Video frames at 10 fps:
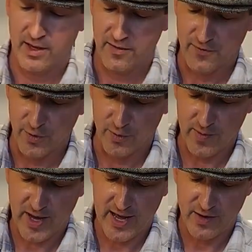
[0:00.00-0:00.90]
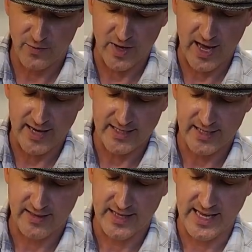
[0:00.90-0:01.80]
For the ribeye, you've got
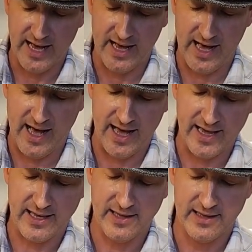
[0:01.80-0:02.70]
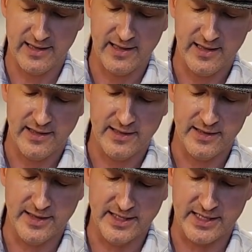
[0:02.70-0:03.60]
the eye.
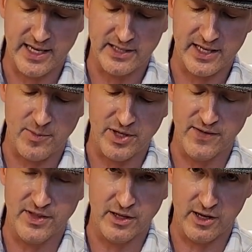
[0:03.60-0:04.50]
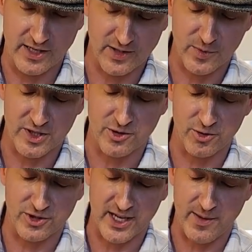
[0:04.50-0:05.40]
This is, I believe, the longissimus
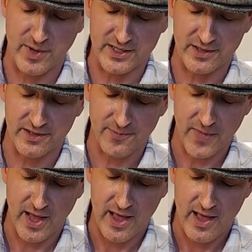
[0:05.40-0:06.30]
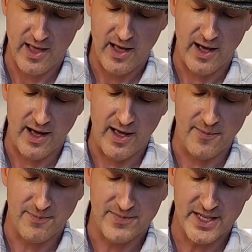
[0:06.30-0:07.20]
dorsi muscle.
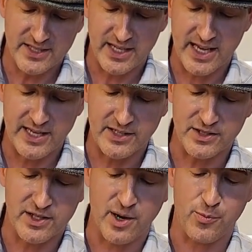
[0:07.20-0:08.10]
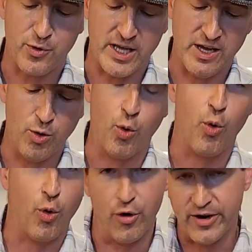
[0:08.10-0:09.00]
This is a pretty
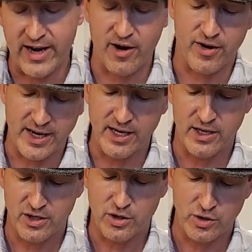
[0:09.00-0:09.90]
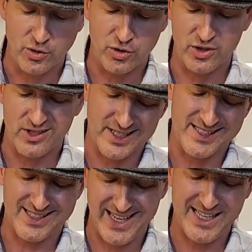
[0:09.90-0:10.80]
ordinary,
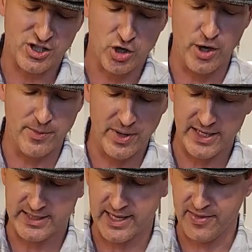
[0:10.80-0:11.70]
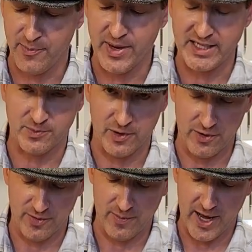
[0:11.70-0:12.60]
it's good, but it's not the best part of
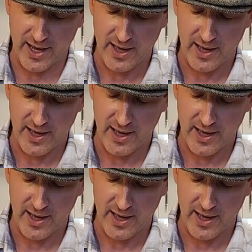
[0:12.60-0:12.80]
the ribeye.